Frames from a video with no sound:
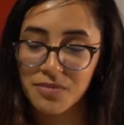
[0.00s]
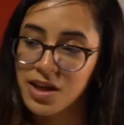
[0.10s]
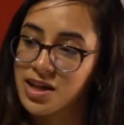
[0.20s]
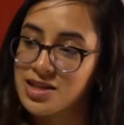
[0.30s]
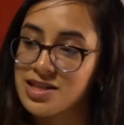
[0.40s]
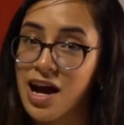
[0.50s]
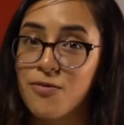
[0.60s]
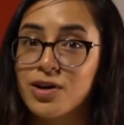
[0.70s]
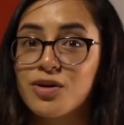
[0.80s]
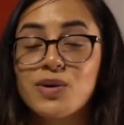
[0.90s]
because now
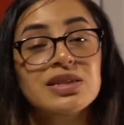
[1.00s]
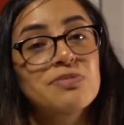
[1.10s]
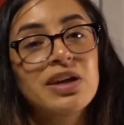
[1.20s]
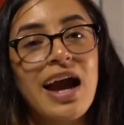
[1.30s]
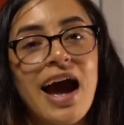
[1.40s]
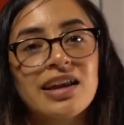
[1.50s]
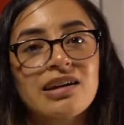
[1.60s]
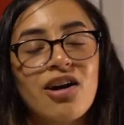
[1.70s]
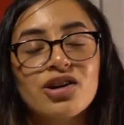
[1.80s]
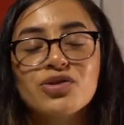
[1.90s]
we're going to be
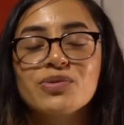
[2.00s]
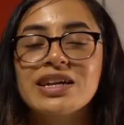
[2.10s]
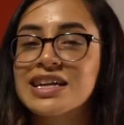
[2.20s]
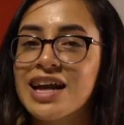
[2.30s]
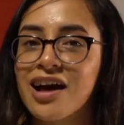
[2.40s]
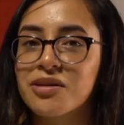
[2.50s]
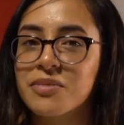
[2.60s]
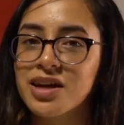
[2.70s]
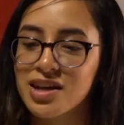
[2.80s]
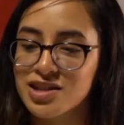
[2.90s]
adding our 3D
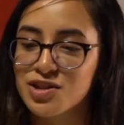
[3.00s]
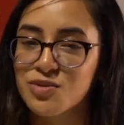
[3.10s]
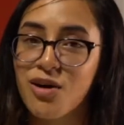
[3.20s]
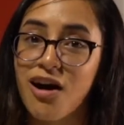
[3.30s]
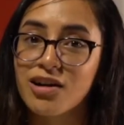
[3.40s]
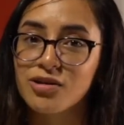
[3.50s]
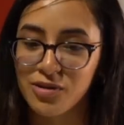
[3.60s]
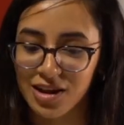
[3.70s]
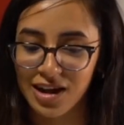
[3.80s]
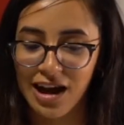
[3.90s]
element into our
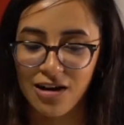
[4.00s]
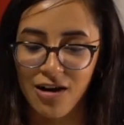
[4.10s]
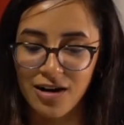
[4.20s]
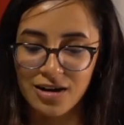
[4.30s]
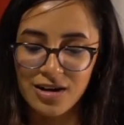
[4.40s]
Loteria card.